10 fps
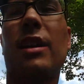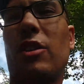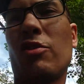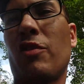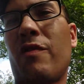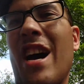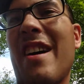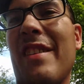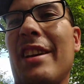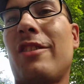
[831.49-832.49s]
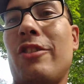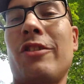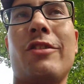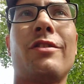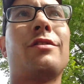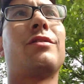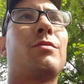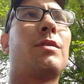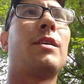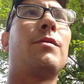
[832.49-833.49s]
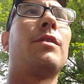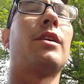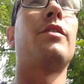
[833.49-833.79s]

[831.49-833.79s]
it a true 5-inch. That's what I want to